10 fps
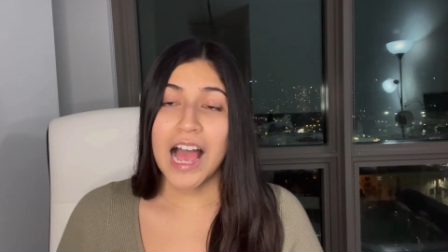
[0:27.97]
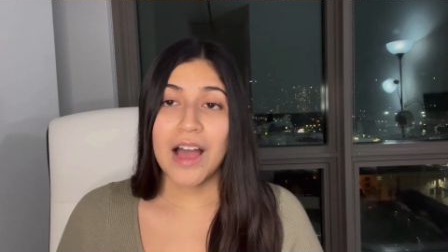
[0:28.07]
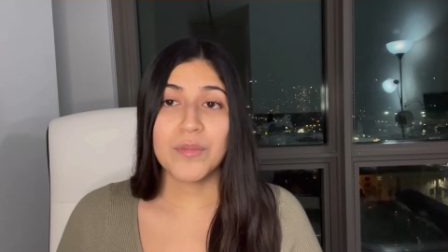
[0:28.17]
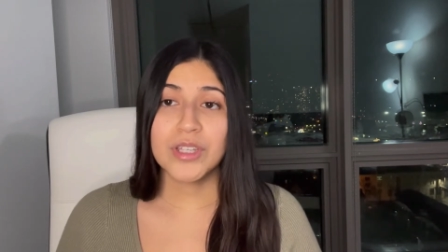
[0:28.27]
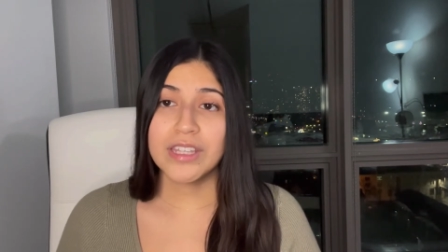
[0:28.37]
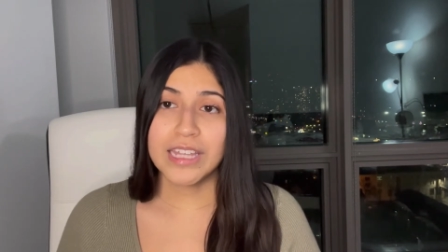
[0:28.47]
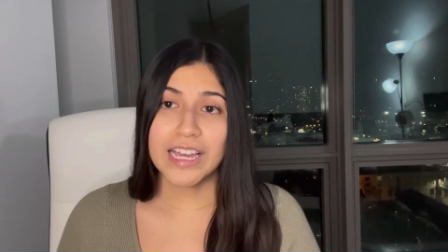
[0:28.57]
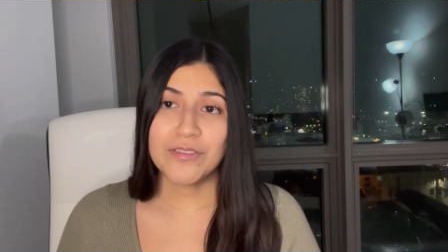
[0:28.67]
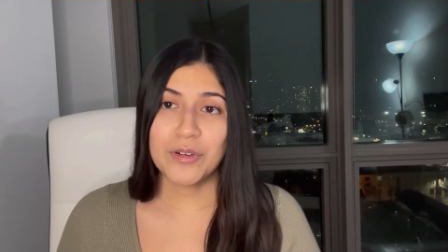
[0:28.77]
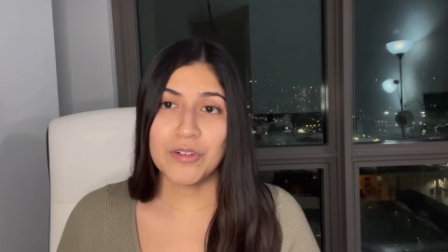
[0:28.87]
I'm really
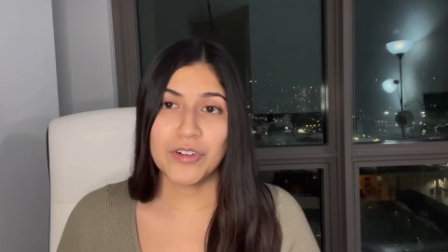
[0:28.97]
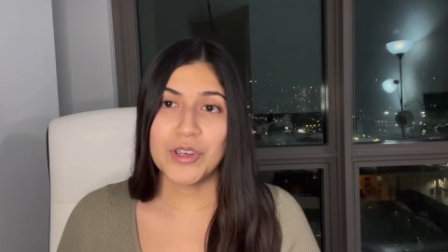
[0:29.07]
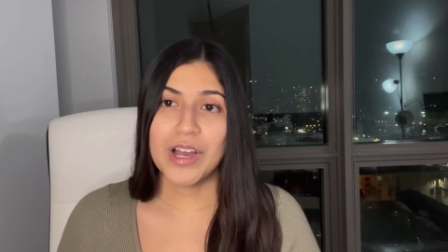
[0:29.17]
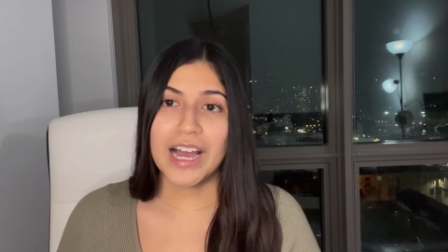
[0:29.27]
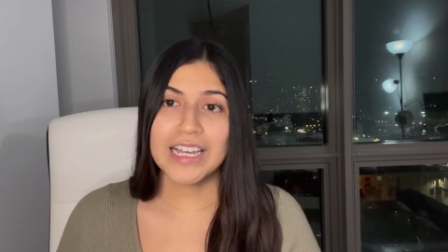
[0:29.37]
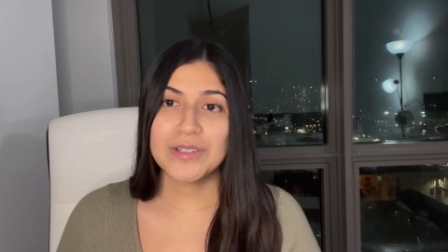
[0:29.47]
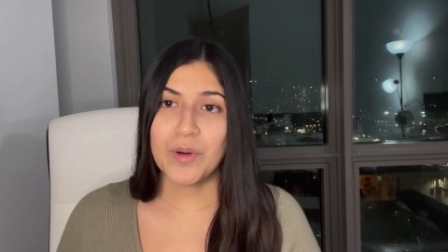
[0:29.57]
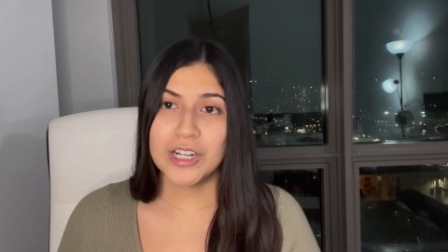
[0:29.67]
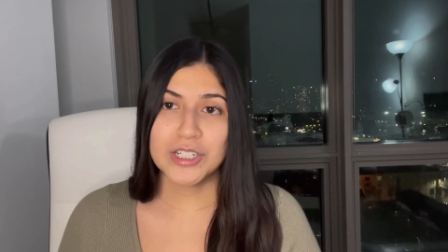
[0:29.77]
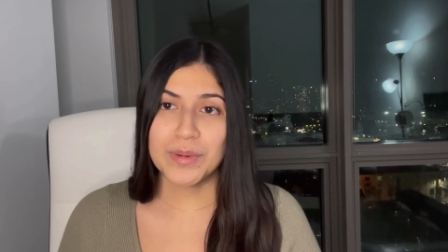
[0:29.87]
thankful for you guys
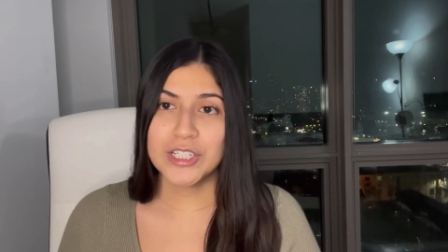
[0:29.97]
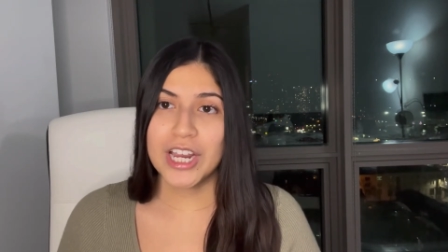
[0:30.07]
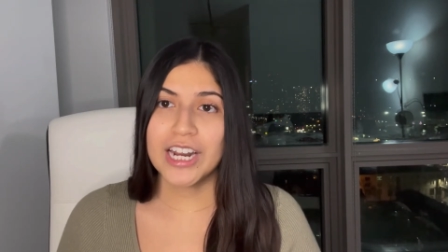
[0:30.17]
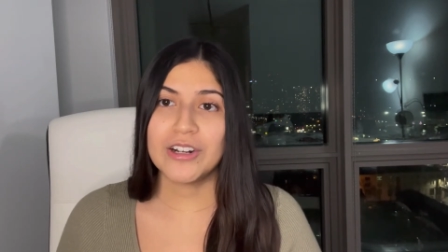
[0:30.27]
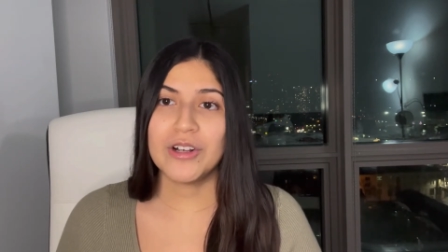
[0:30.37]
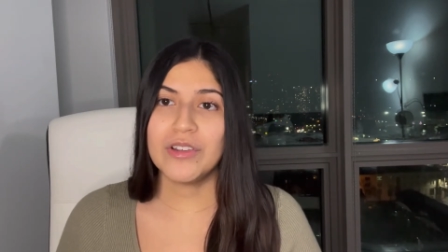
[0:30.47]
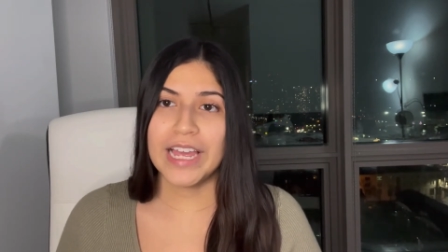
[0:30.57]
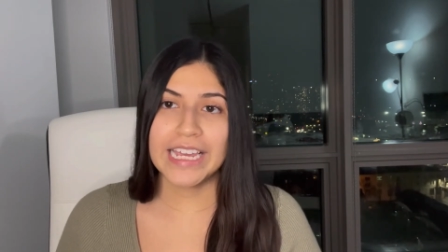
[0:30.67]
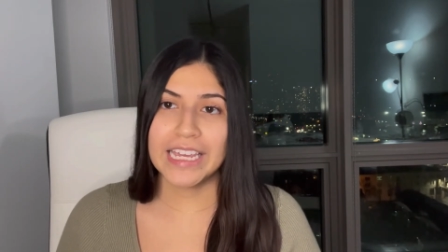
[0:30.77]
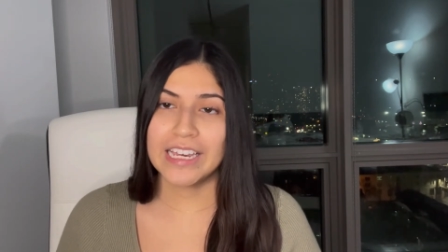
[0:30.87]
watching my channel,
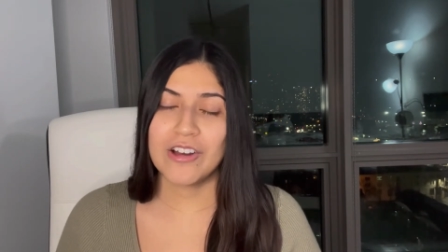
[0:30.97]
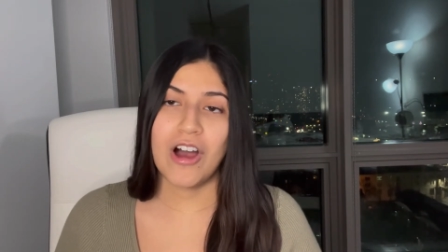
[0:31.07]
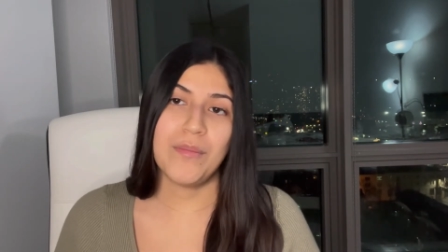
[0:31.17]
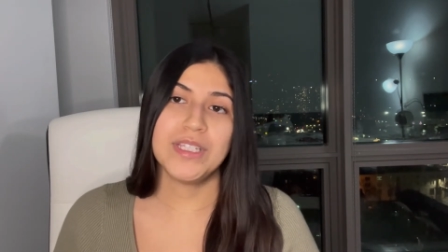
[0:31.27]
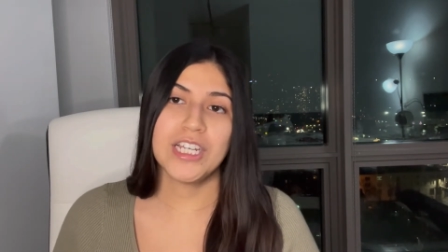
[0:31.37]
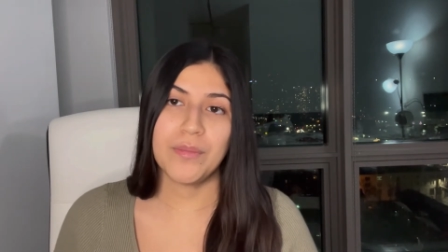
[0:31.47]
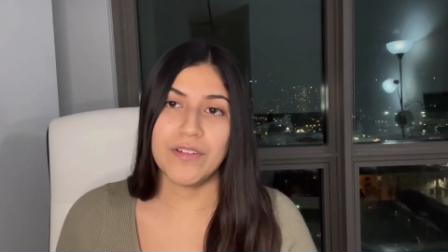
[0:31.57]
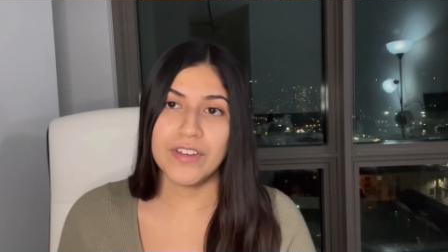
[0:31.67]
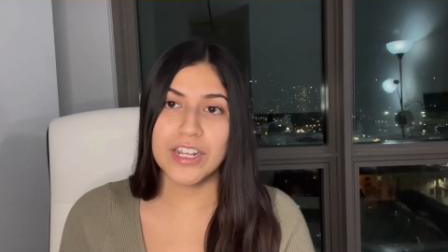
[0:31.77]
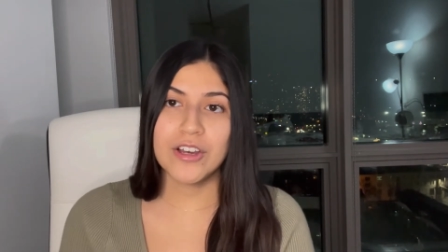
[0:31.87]
liking and commenting on my
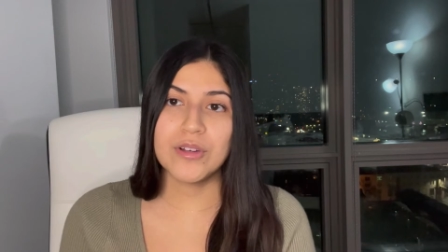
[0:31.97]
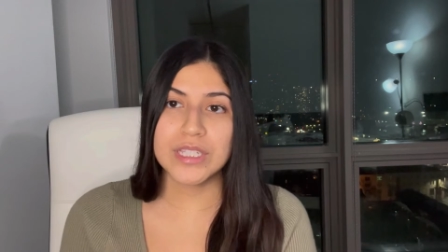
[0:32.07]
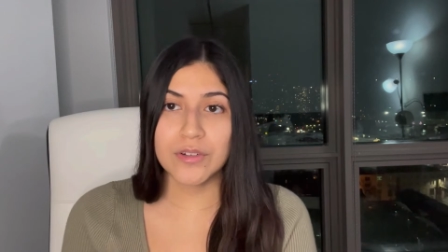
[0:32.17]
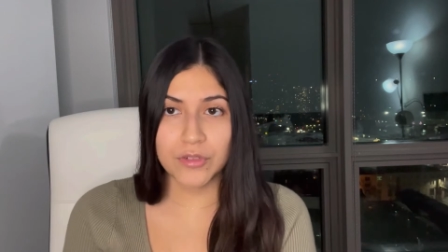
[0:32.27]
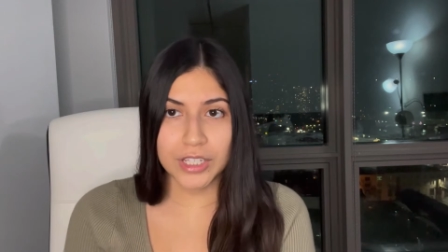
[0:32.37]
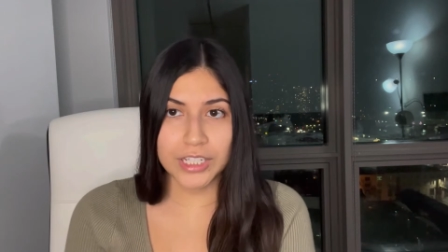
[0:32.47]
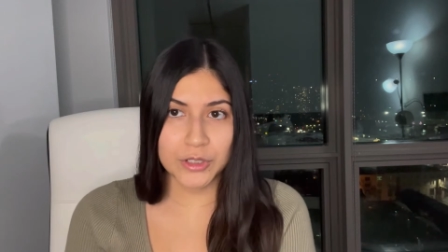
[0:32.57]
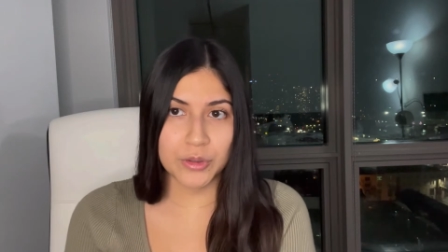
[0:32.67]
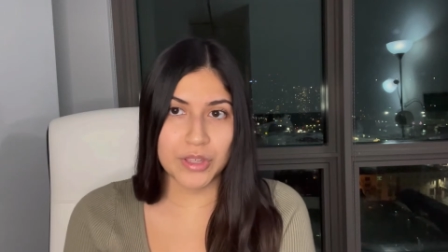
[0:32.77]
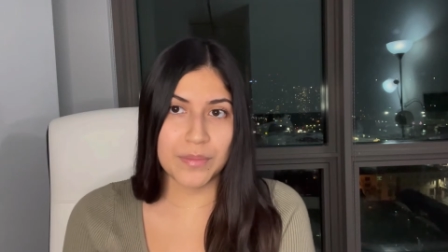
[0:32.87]
videos. It really
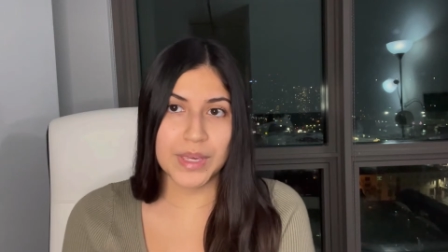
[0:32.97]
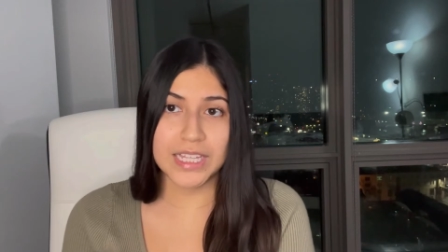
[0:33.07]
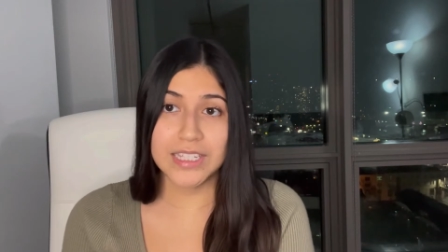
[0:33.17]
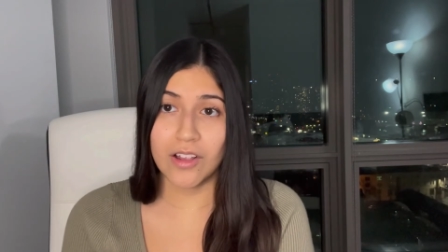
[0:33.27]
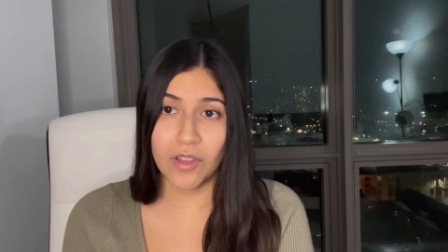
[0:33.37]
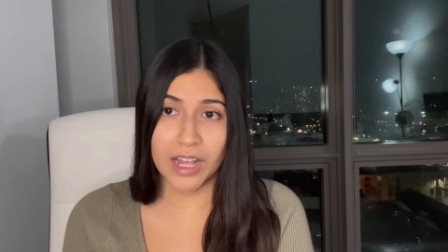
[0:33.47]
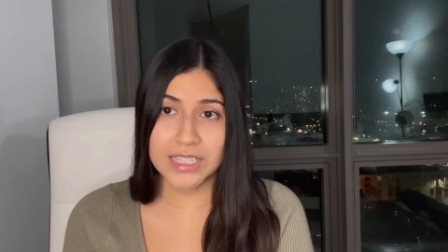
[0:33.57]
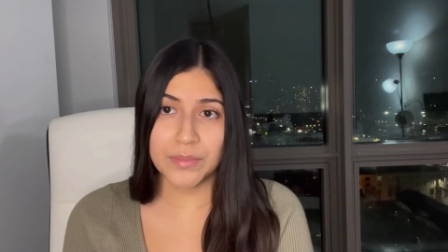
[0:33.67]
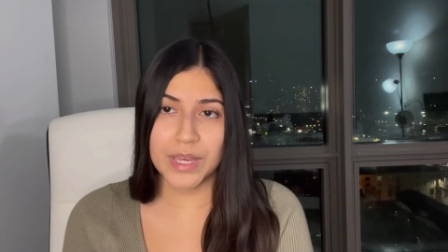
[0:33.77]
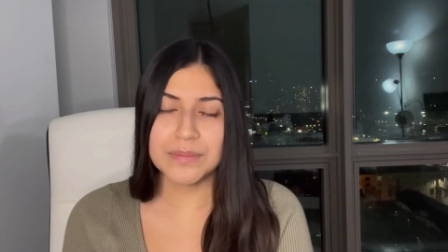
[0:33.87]
truly means a lot
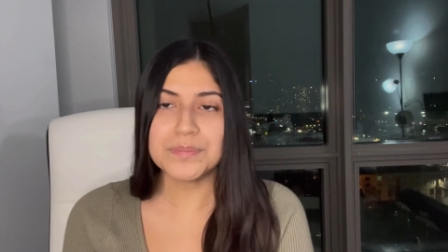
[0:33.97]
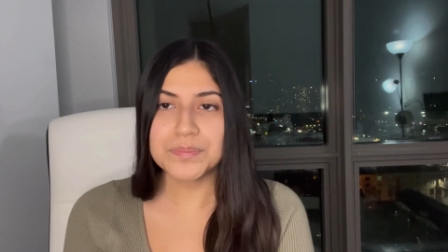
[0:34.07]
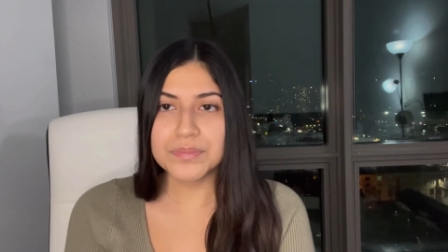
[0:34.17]
to me.